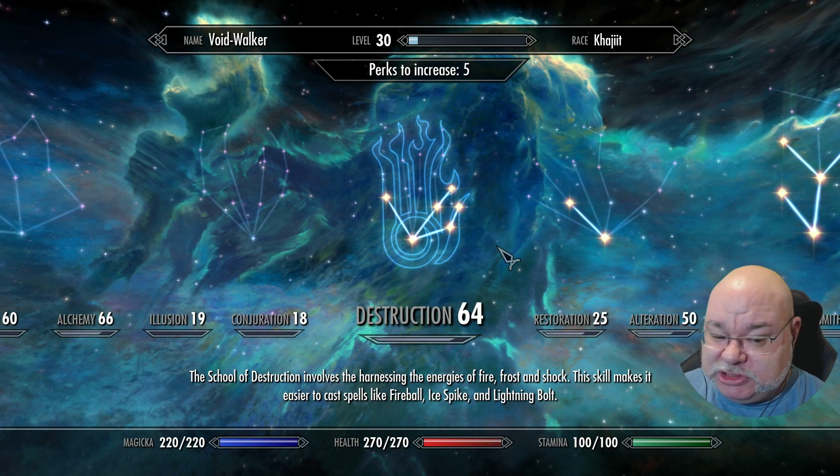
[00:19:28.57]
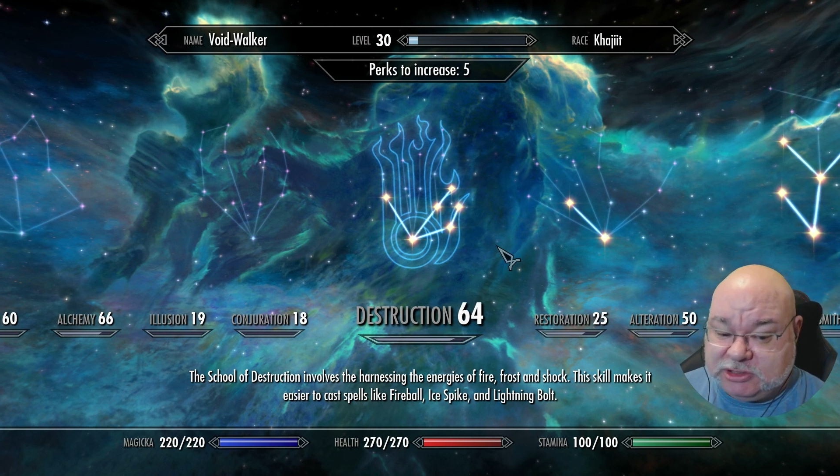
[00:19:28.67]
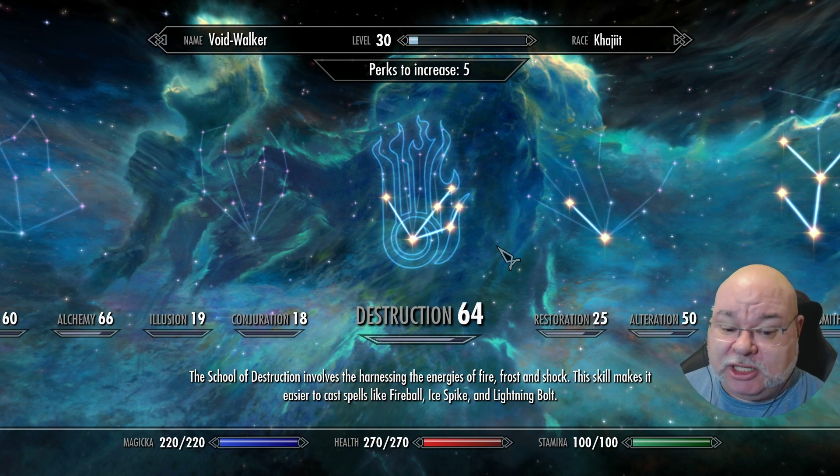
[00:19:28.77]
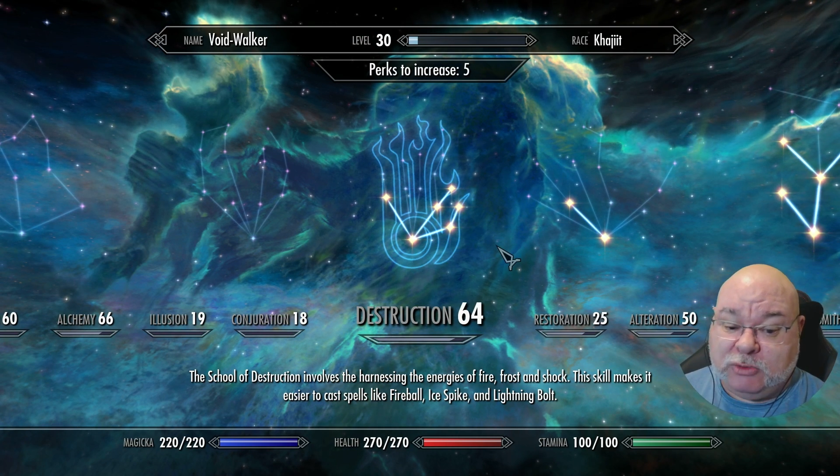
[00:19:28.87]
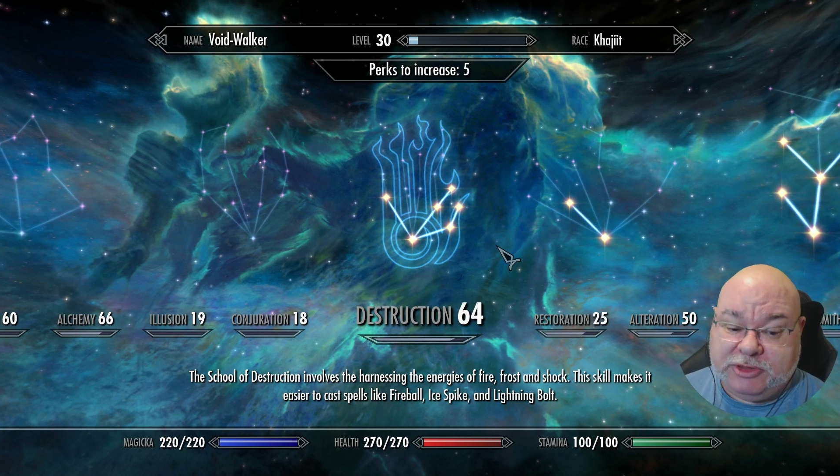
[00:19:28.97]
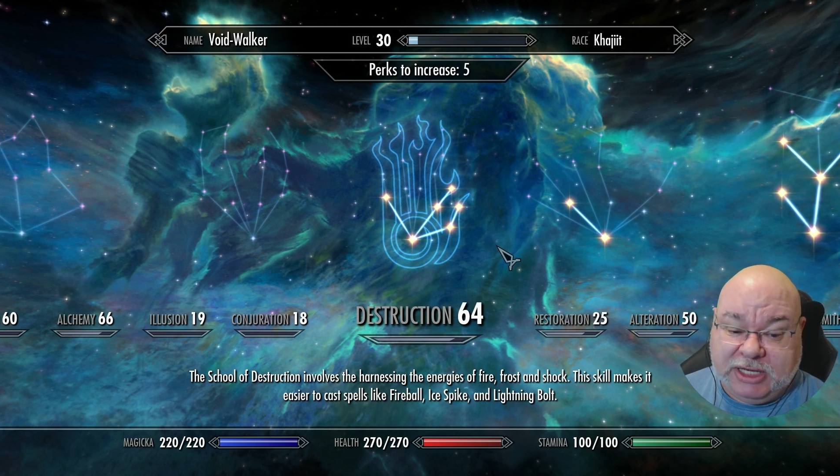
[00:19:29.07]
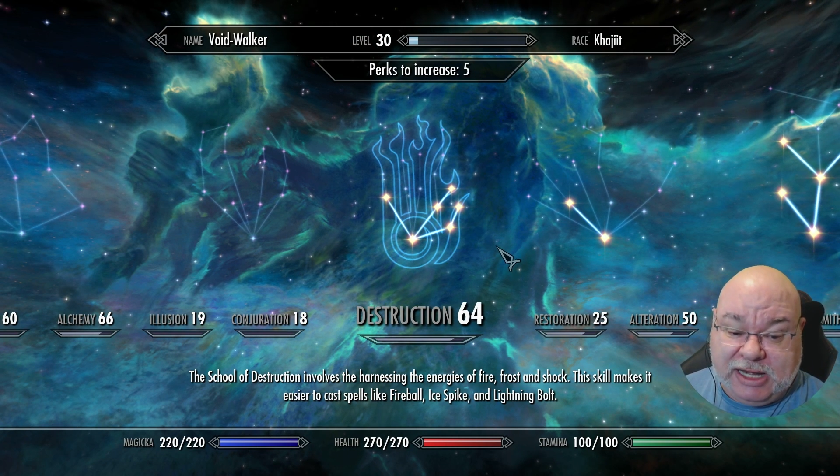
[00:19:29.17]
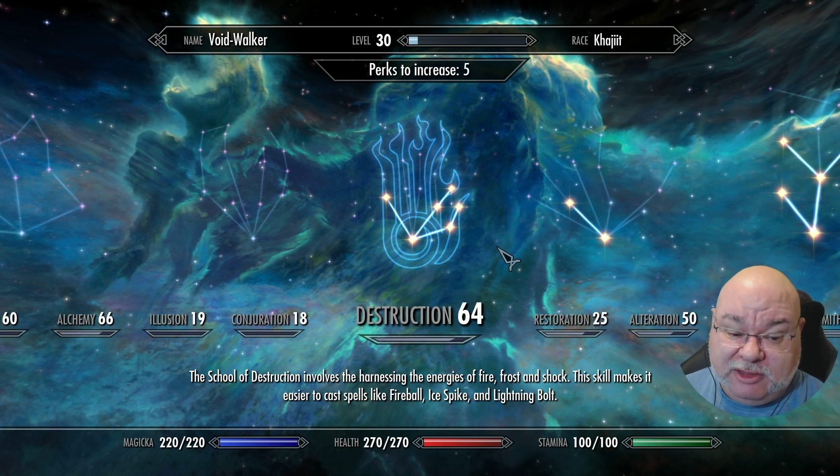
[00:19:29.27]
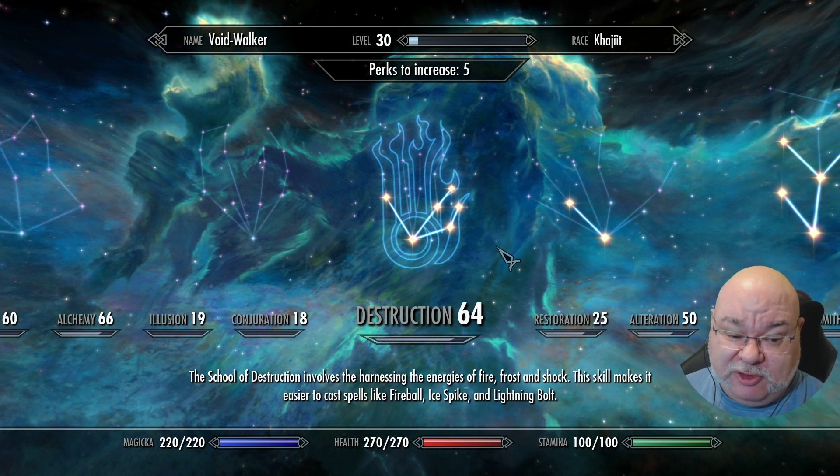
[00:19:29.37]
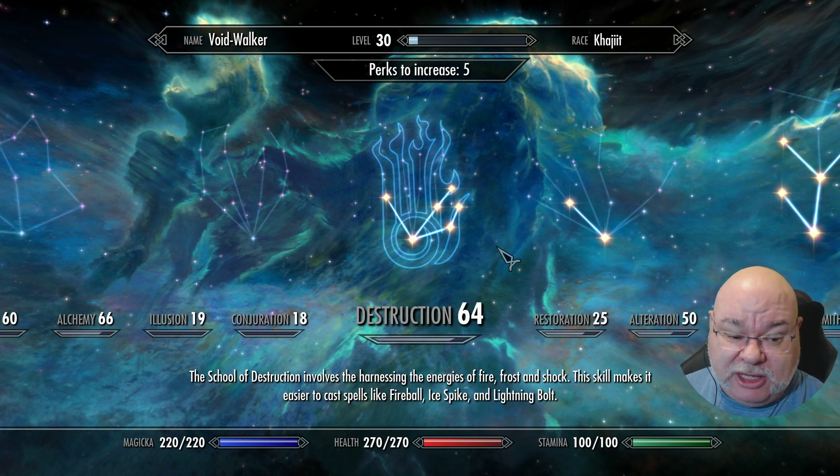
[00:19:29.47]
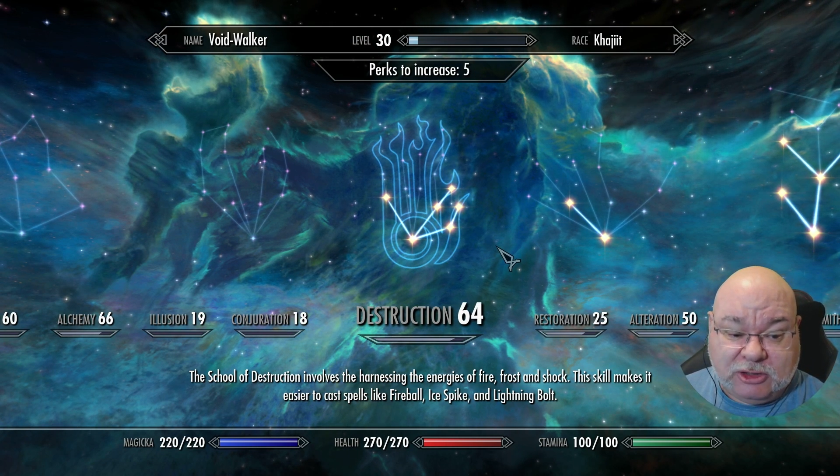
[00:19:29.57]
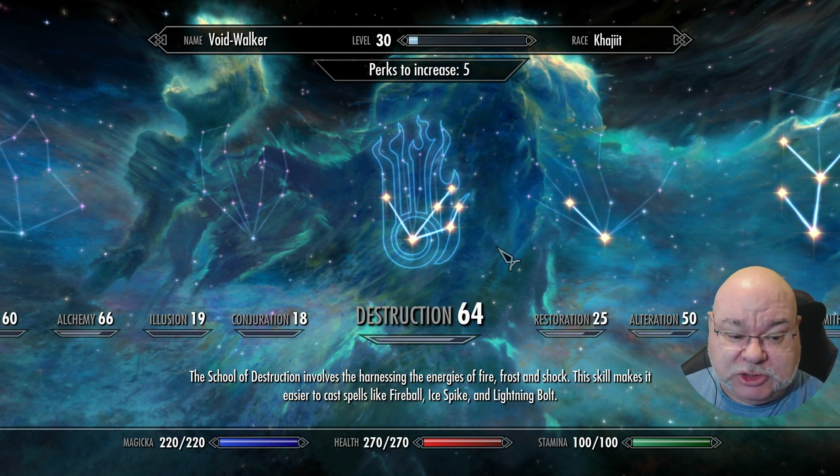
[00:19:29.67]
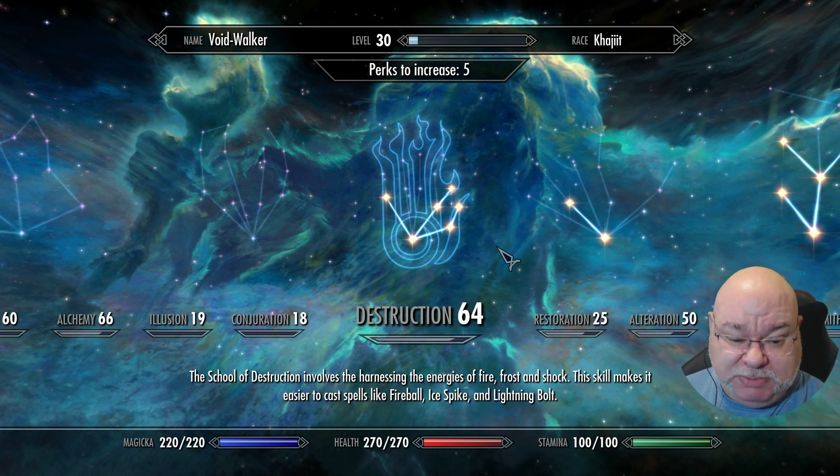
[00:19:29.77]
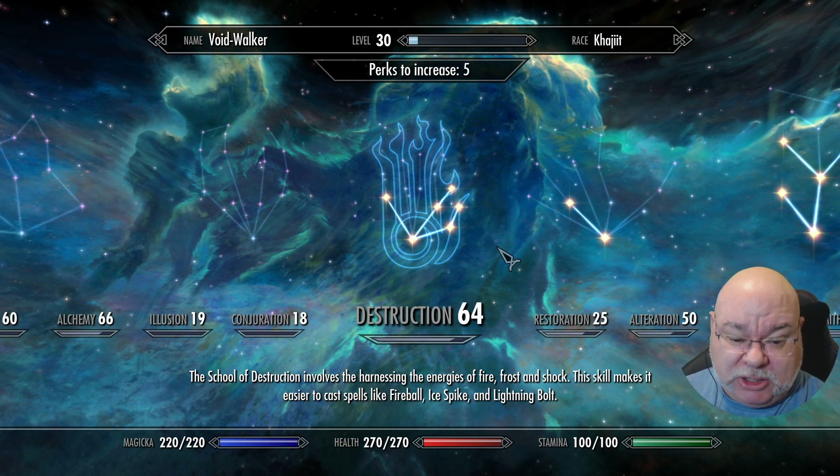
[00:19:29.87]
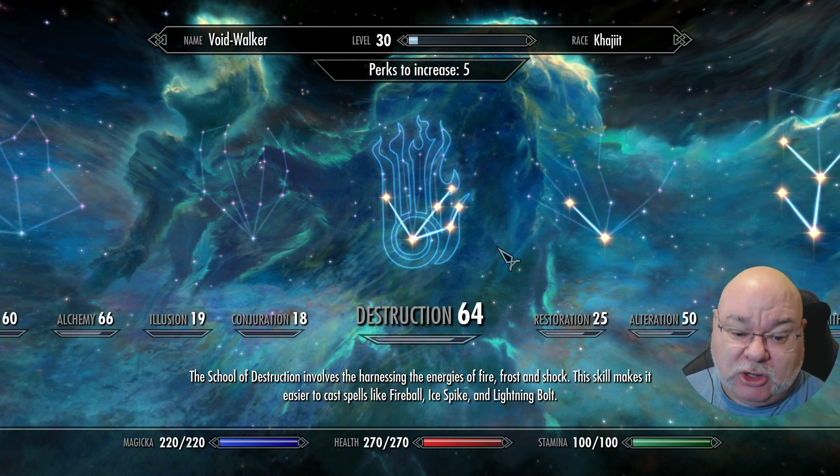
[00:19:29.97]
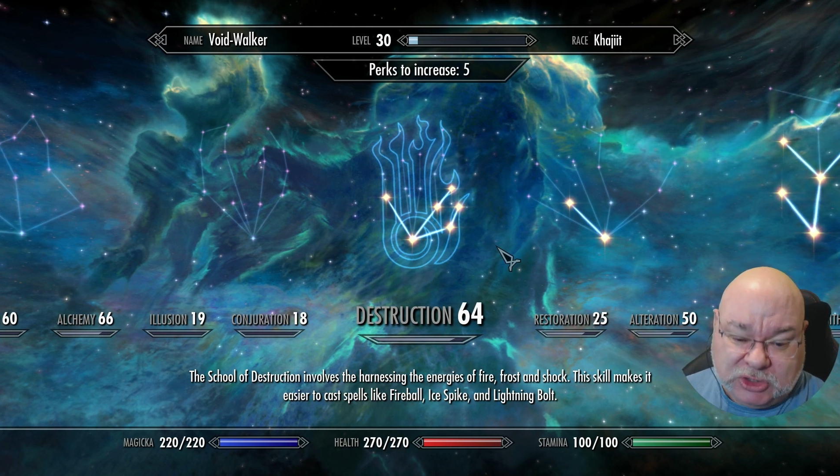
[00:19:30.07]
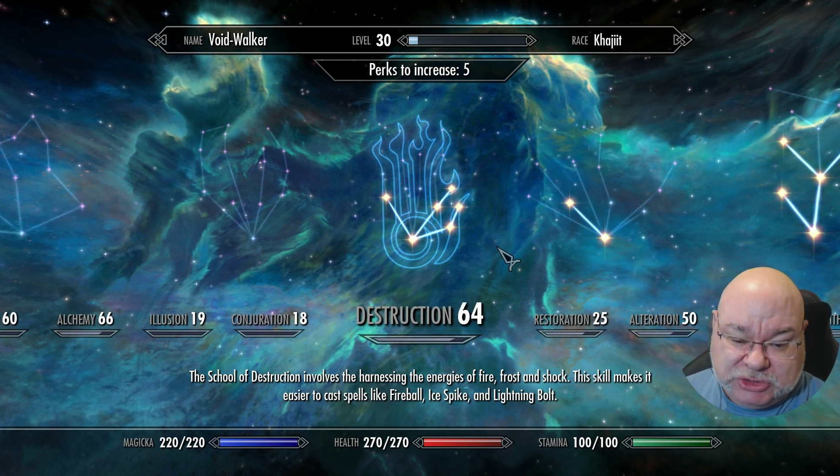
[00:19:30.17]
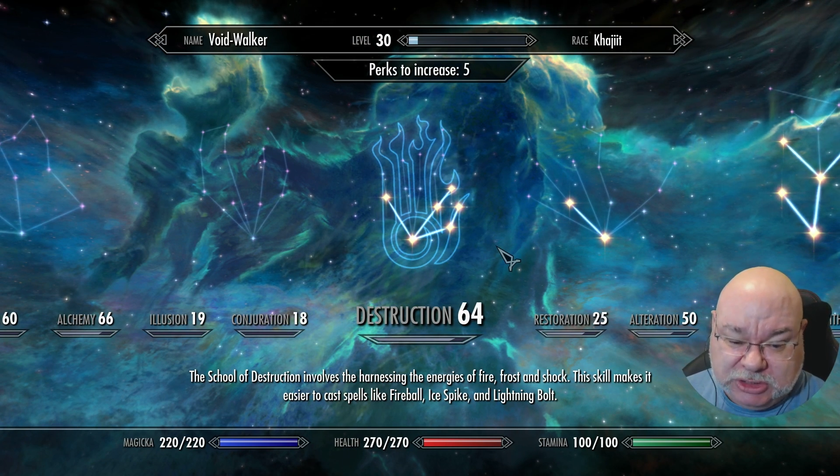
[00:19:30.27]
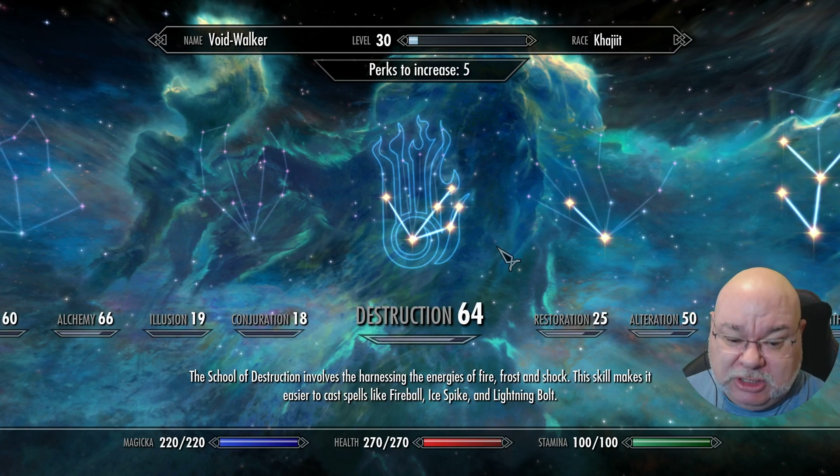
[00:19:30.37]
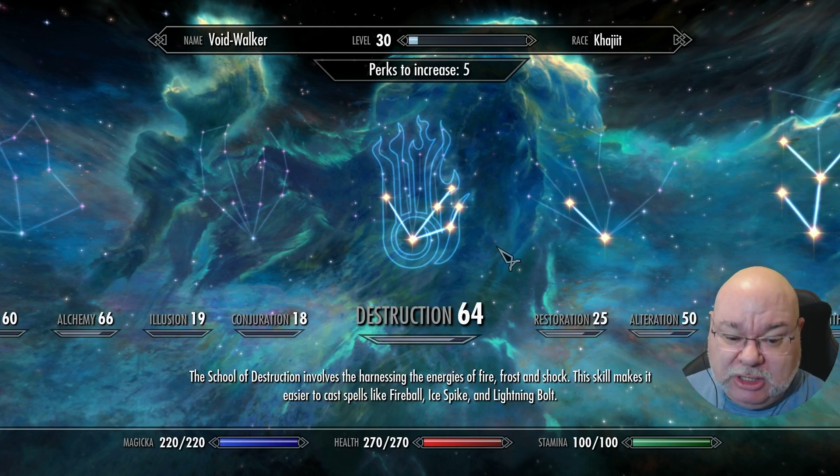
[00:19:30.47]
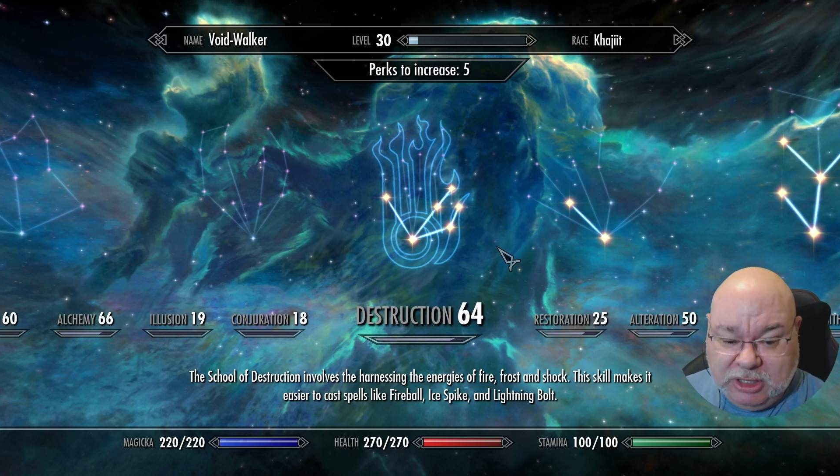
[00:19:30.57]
slower than anything else because